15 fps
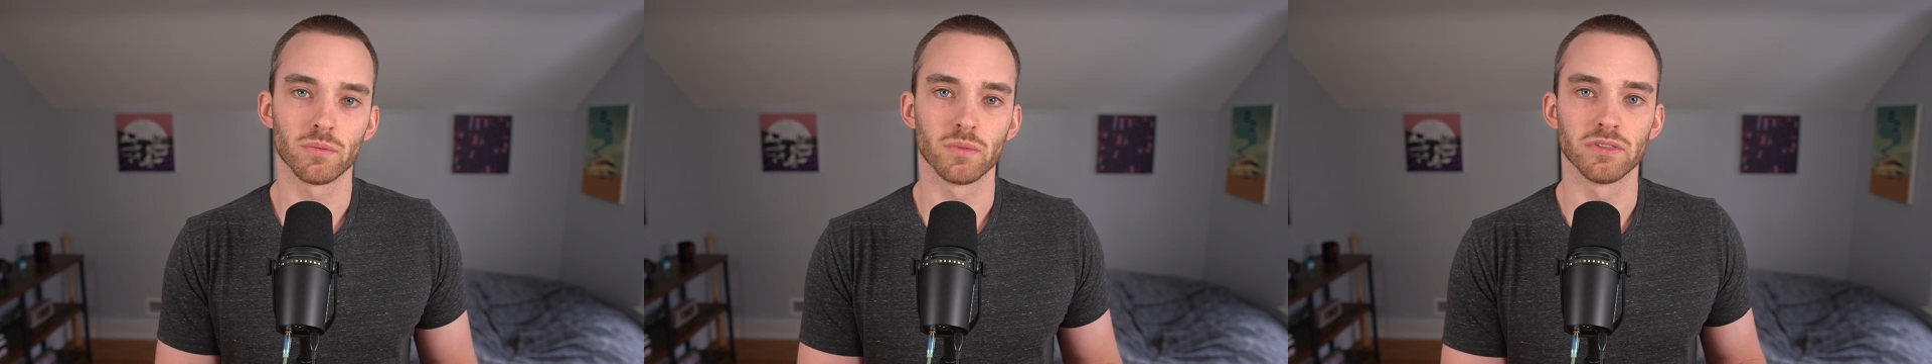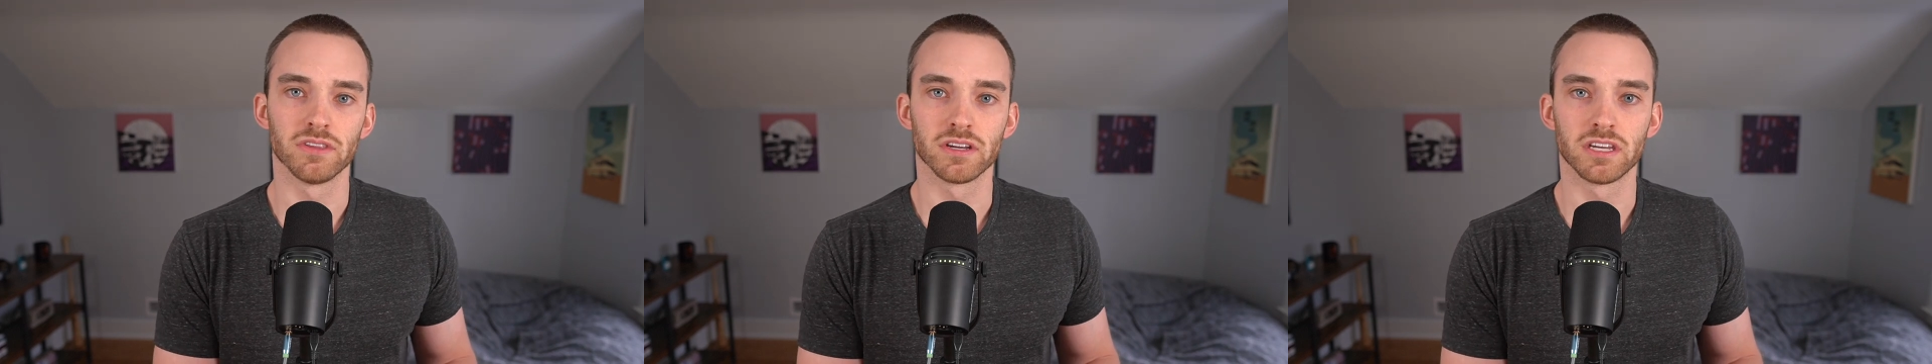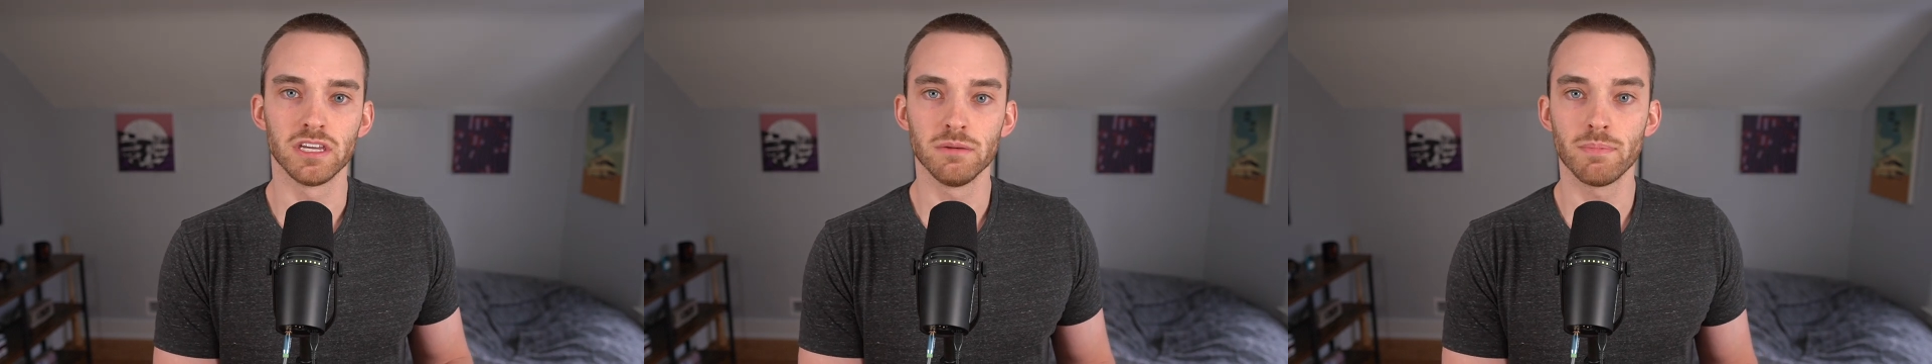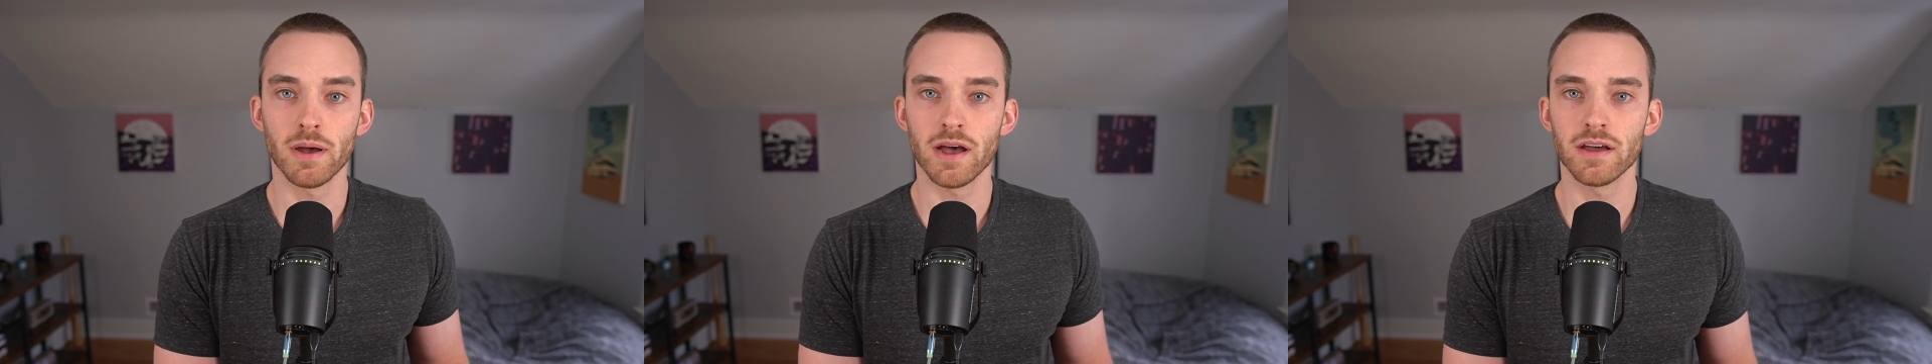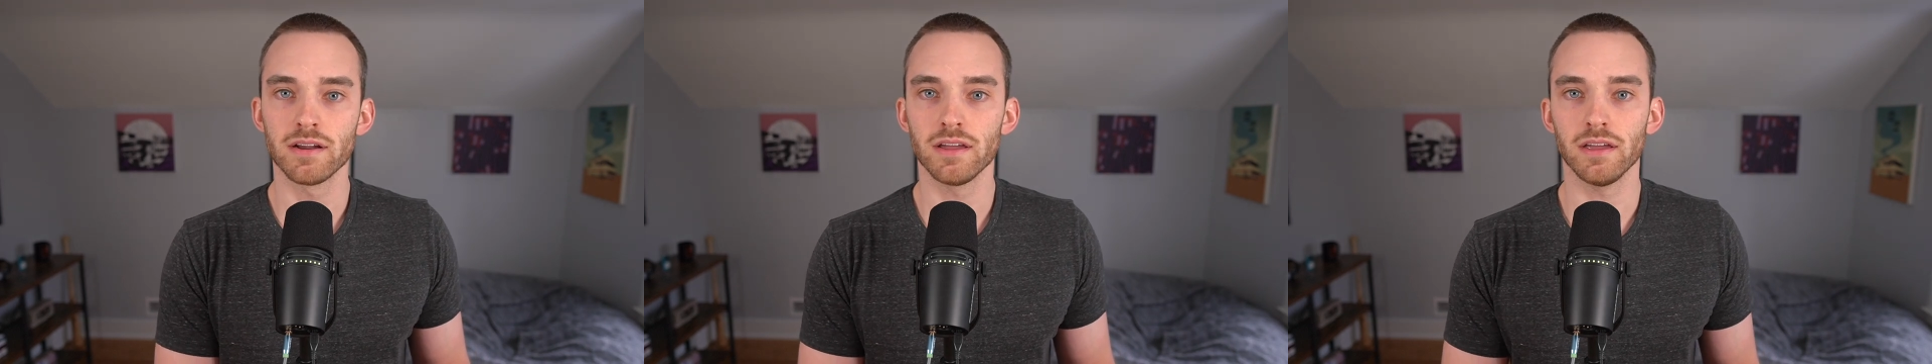with the
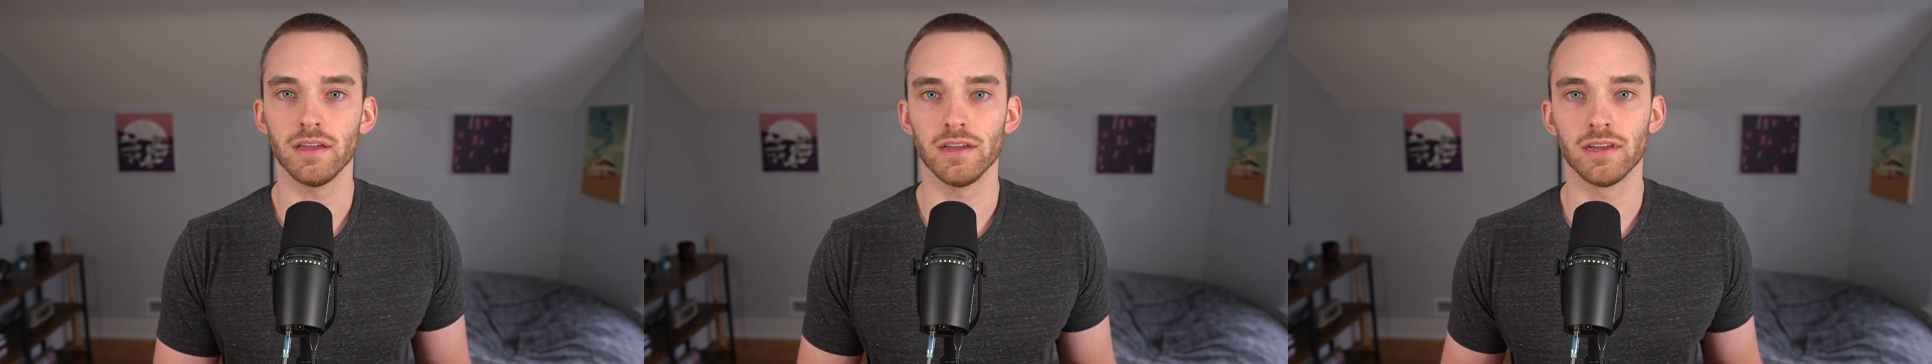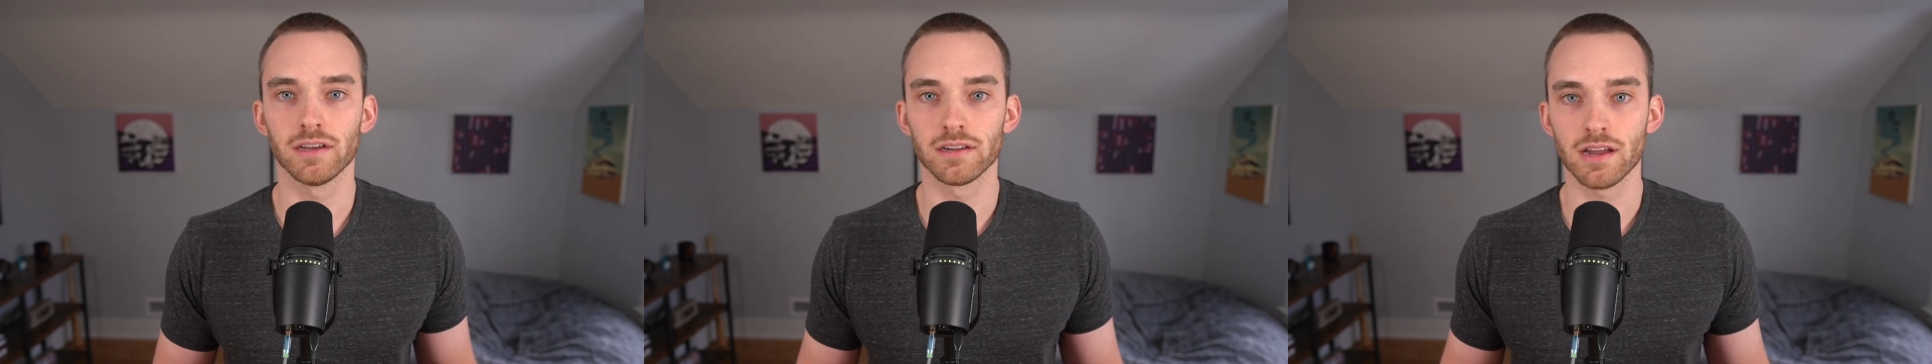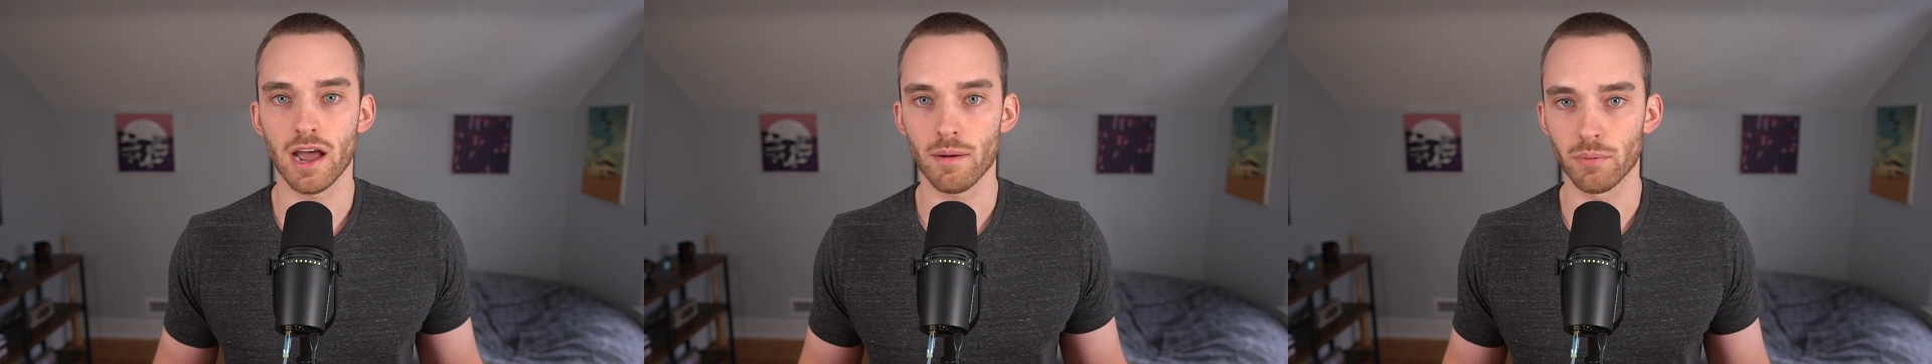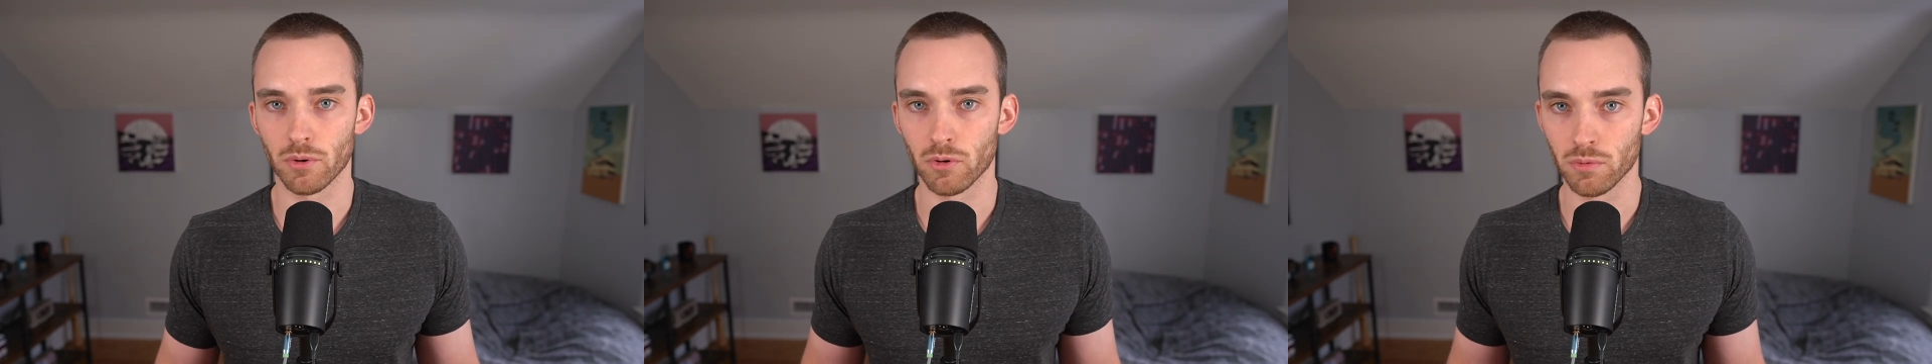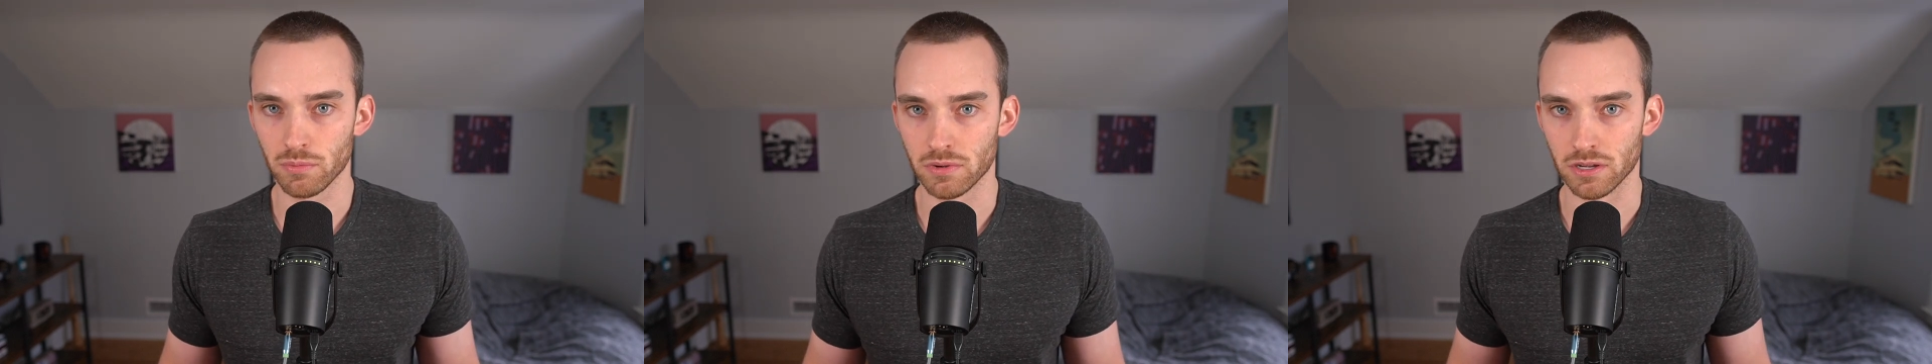keypad and Apple
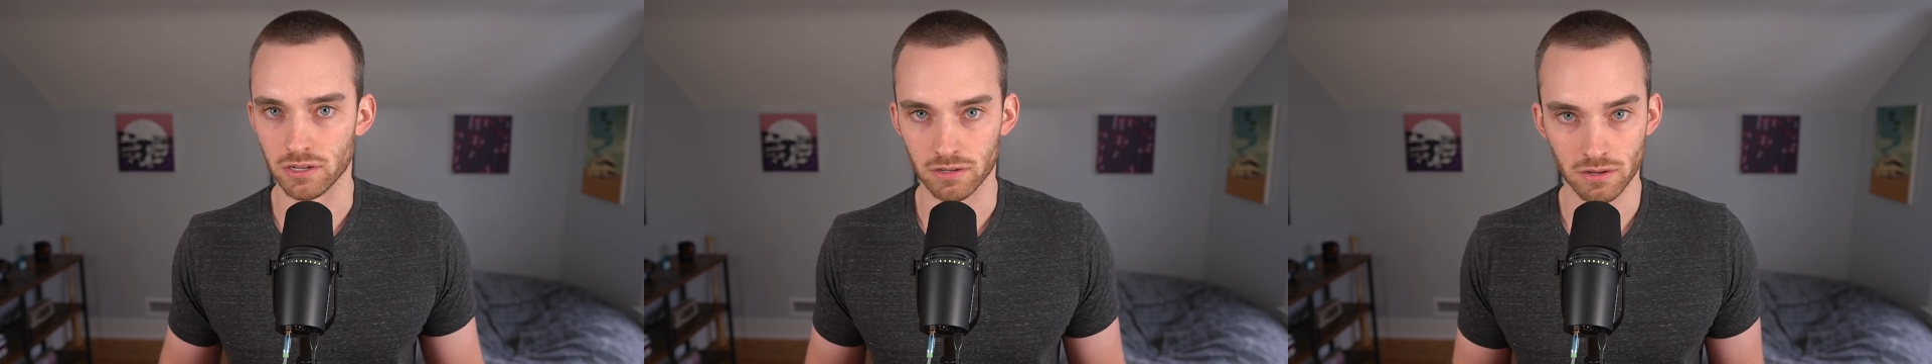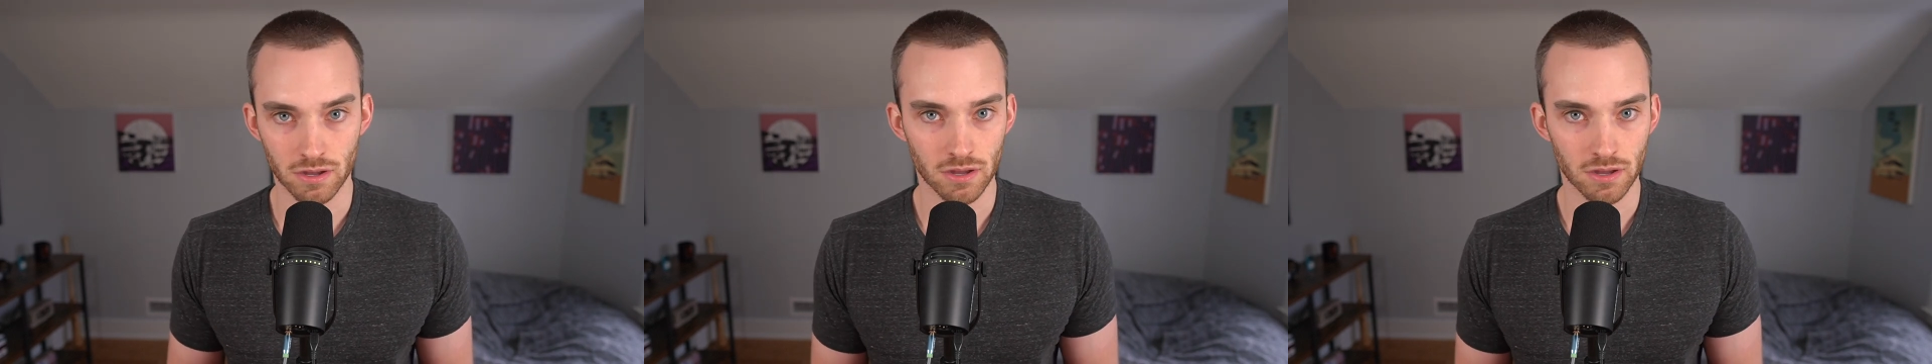Home Key,